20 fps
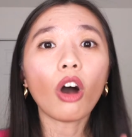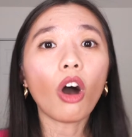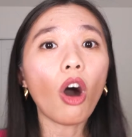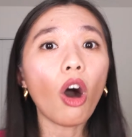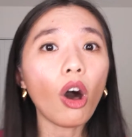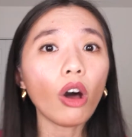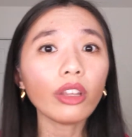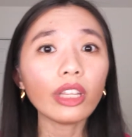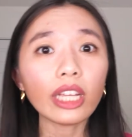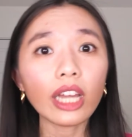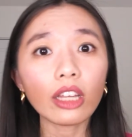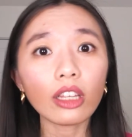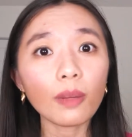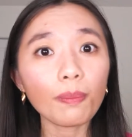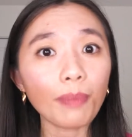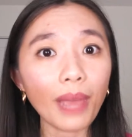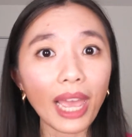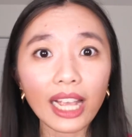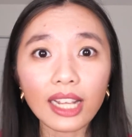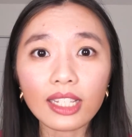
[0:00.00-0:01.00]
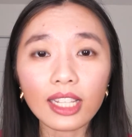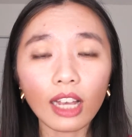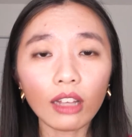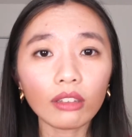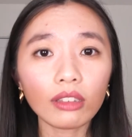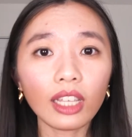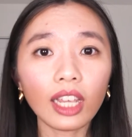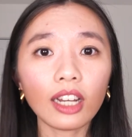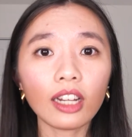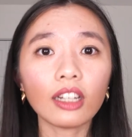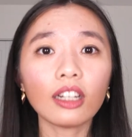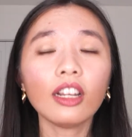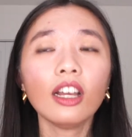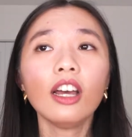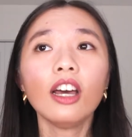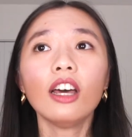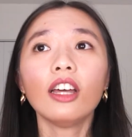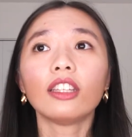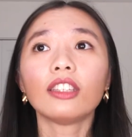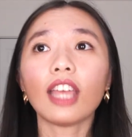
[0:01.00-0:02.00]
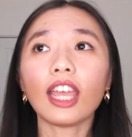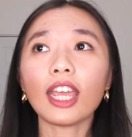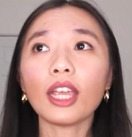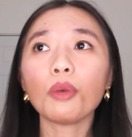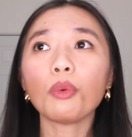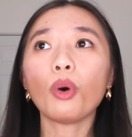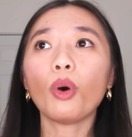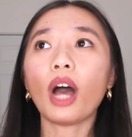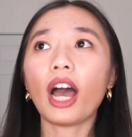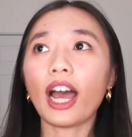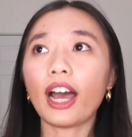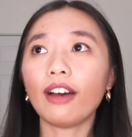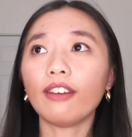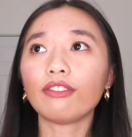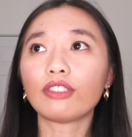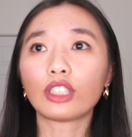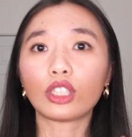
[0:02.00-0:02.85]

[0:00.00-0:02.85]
All the other banks out there, they will have